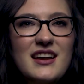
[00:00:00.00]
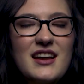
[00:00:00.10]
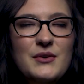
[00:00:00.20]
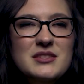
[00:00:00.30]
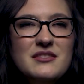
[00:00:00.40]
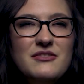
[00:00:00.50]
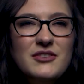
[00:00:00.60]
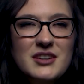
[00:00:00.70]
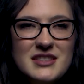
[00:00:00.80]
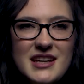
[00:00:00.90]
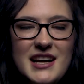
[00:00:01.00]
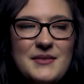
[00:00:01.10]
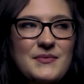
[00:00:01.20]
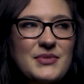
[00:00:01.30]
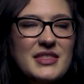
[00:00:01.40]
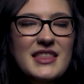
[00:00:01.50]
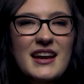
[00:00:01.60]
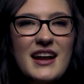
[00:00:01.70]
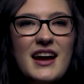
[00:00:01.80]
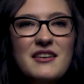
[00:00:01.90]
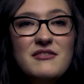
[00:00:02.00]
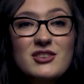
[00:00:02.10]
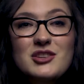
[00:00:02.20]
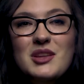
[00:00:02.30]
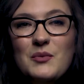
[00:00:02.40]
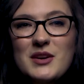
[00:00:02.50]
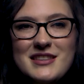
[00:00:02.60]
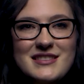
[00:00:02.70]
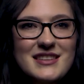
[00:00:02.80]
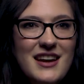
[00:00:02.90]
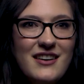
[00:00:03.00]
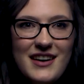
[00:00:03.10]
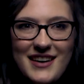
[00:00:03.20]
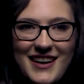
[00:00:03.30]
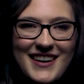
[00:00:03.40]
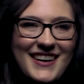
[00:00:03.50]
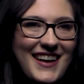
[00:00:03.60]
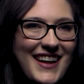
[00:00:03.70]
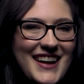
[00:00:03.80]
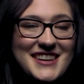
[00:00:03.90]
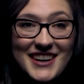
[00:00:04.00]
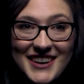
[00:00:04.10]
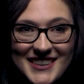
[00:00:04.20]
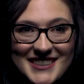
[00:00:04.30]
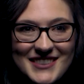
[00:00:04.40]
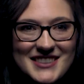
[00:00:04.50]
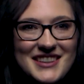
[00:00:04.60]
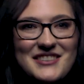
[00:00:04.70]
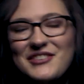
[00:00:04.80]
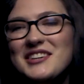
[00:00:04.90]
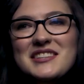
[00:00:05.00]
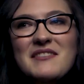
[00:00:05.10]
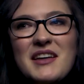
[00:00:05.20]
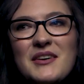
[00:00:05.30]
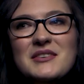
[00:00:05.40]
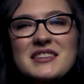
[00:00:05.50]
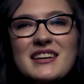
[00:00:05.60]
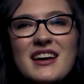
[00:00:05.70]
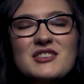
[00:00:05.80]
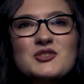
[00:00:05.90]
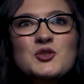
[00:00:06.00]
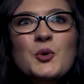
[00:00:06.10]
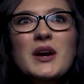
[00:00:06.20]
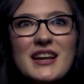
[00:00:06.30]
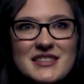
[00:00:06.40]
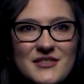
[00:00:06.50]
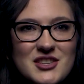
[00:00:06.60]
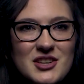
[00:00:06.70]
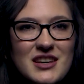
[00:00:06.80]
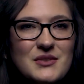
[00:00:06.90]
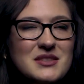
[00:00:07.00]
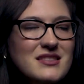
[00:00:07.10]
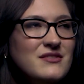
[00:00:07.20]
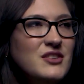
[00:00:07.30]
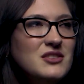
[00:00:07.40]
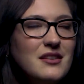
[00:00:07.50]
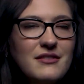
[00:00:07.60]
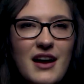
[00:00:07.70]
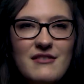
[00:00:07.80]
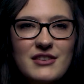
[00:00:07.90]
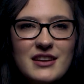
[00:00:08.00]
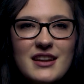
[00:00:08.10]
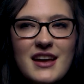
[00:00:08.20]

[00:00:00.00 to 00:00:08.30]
it was the first time that I had a vision that wasn't scary in years. It was the first time that it was a joyous vision. It was this vision of heaven.